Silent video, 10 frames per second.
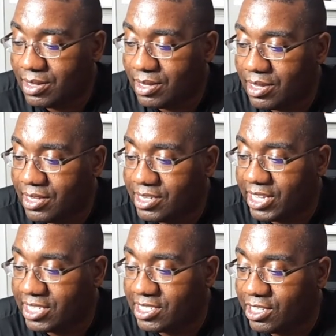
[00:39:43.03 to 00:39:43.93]

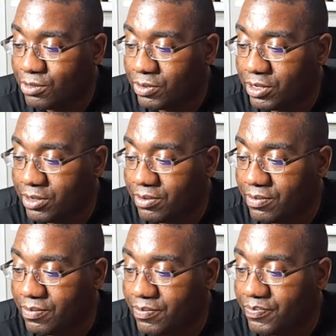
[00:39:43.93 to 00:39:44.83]
attacks Israel?
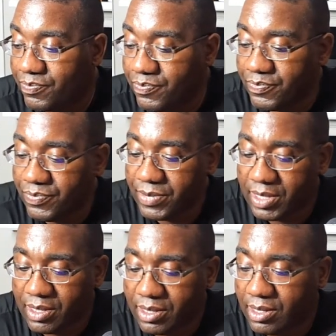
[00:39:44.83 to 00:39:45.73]

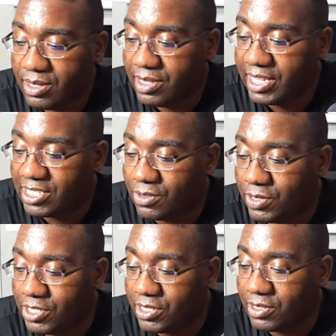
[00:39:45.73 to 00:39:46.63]
That's the
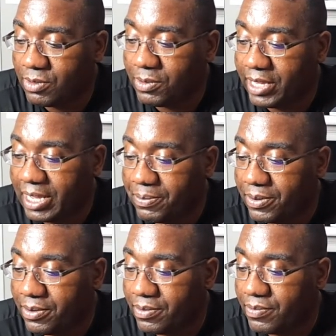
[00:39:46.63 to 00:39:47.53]
question. What will
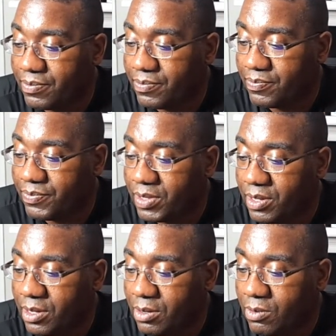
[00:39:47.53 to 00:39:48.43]
happen?
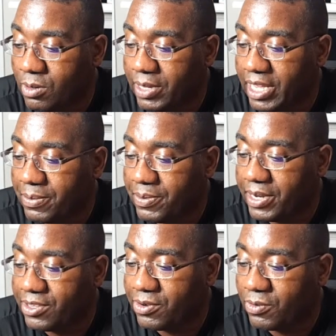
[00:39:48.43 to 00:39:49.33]
What will happen
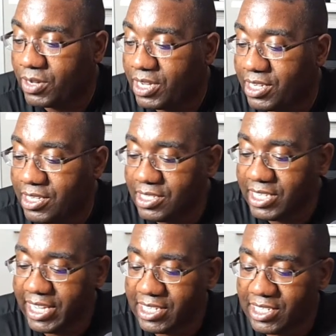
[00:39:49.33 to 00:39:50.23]
after Iran
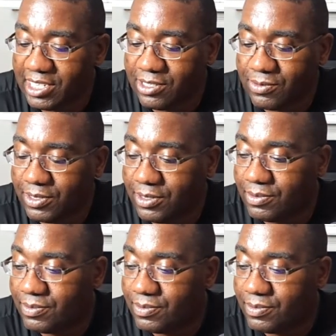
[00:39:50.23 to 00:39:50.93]
attacks Israel?